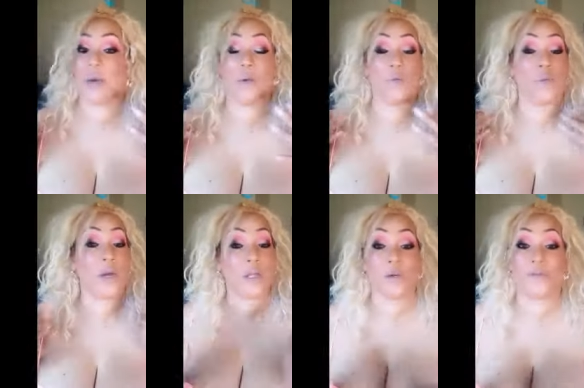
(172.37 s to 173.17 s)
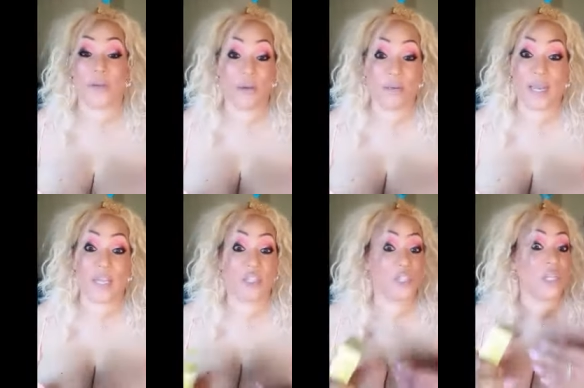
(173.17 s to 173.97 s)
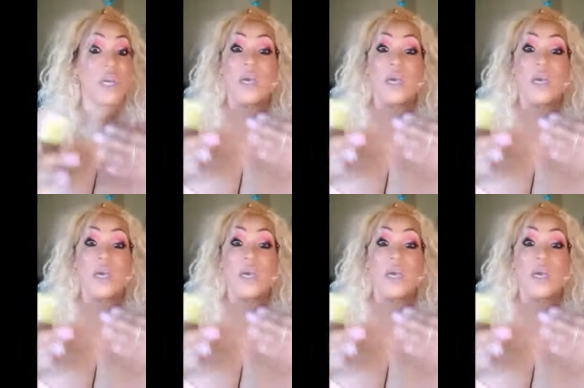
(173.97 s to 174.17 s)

a regular foundation